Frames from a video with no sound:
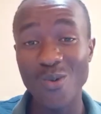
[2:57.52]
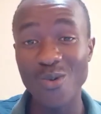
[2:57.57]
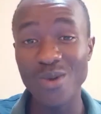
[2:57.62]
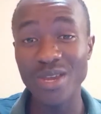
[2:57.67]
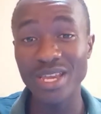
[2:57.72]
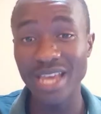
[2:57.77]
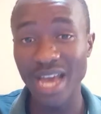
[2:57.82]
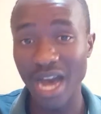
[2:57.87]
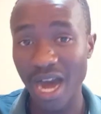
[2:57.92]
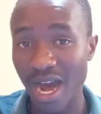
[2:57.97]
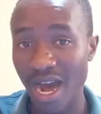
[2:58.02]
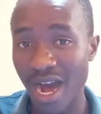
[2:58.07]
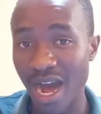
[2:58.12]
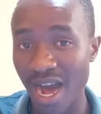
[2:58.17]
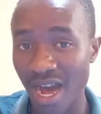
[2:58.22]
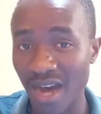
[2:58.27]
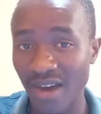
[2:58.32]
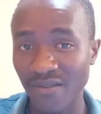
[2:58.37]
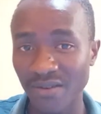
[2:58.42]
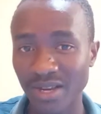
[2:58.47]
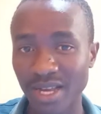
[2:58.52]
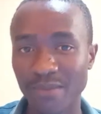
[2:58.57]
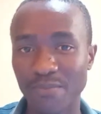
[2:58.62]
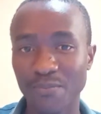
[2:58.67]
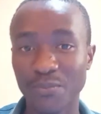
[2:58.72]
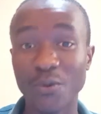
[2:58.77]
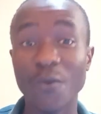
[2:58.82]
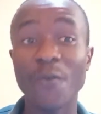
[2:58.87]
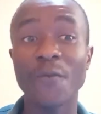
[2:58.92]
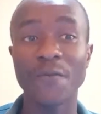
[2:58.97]
We
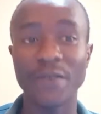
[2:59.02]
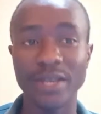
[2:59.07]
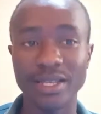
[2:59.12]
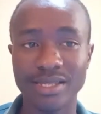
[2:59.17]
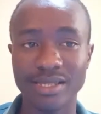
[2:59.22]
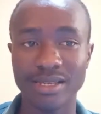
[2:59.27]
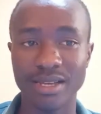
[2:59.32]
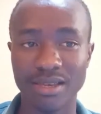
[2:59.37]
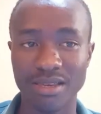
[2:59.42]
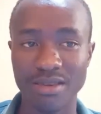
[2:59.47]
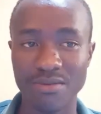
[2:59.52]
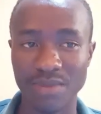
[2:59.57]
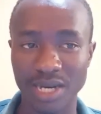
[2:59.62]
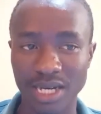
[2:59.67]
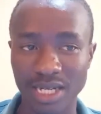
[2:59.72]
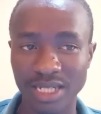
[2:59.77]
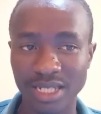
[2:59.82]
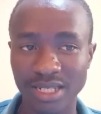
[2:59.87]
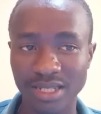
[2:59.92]
have Professor Kimani.